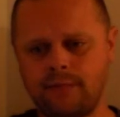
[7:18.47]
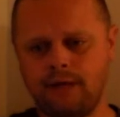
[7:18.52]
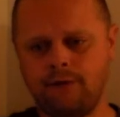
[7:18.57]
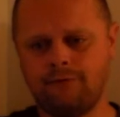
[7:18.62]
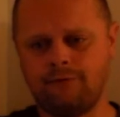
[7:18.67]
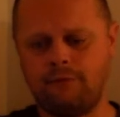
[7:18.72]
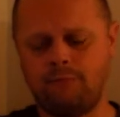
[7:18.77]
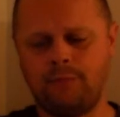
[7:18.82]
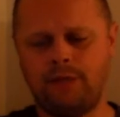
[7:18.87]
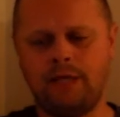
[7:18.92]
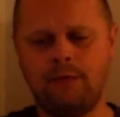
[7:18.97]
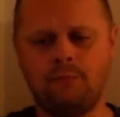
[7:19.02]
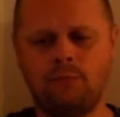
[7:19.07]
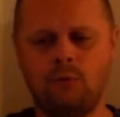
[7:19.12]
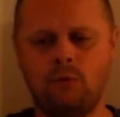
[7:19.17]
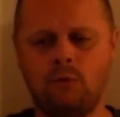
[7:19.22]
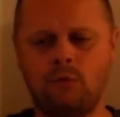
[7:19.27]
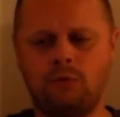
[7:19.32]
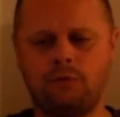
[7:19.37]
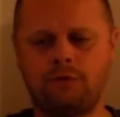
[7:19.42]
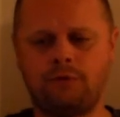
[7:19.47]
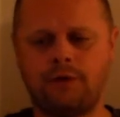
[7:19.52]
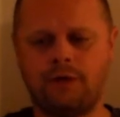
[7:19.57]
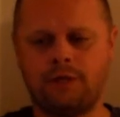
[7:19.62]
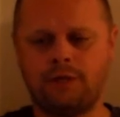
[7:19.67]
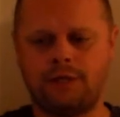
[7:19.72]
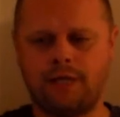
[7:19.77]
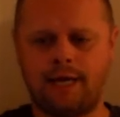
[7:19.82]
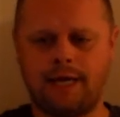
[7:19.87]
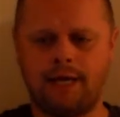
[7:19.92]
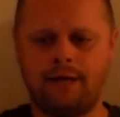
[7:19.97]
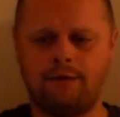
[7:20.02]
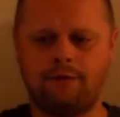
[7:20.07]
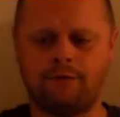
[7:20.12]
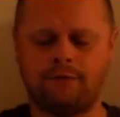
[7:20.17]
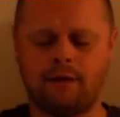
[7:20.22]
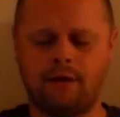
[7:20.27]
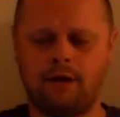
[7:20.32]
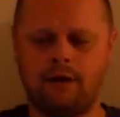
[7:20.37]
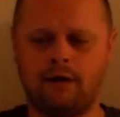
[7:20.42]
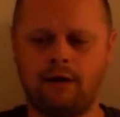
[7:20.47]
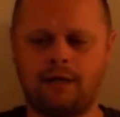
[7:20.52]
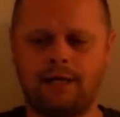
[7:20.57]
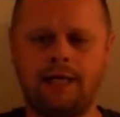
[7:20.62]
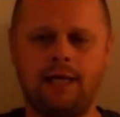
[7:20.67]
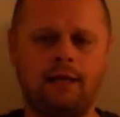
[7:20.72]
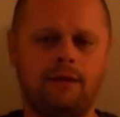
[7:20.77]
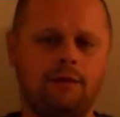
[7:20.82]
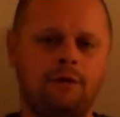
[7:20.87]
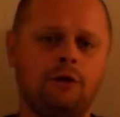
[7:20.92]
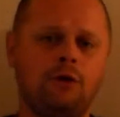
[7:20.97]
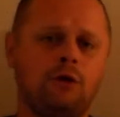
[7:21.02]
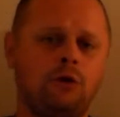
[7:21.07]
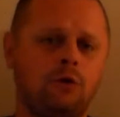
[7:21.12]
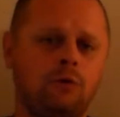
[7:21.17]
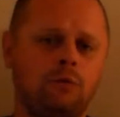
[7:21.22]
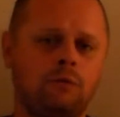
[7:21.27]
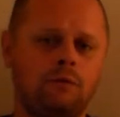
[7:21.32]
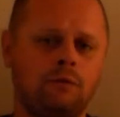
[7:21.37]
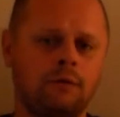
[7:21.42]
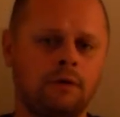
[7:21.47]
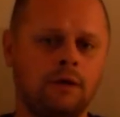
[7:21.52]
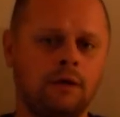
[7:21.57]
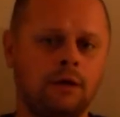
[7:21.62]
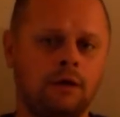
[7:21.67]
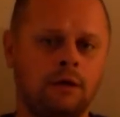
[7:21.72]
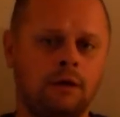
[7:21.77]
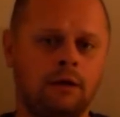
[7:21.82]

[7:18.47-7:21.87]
from people such as Keith Hughes.